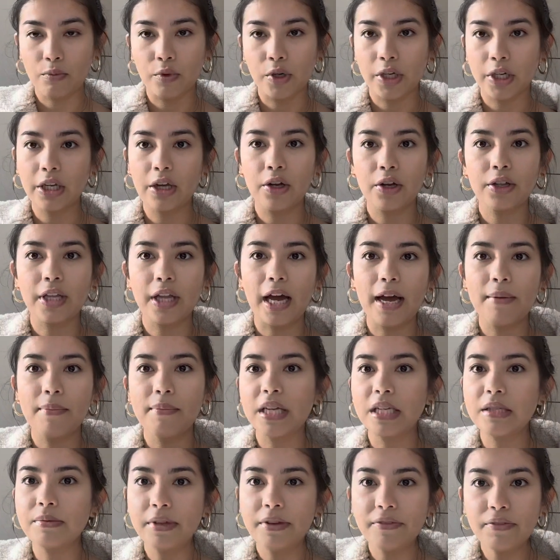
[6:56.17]
working on that
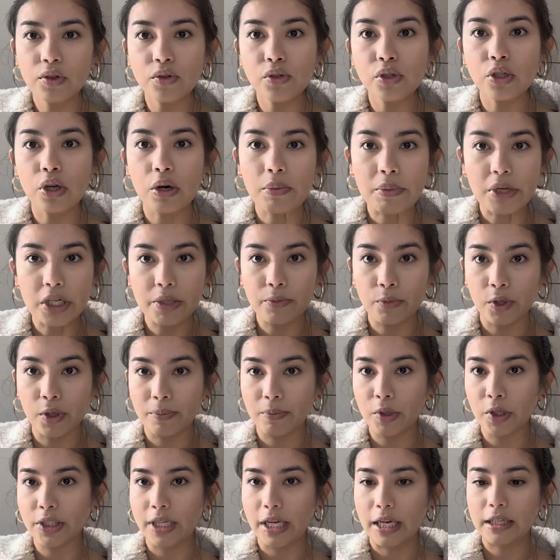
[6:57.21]
makes me feel so much more
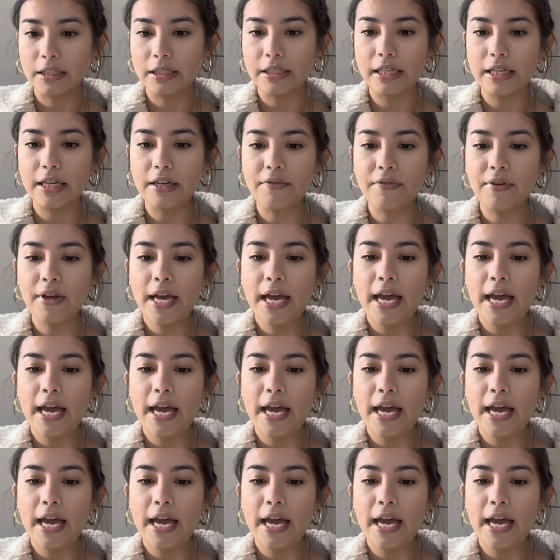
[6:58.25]
productive.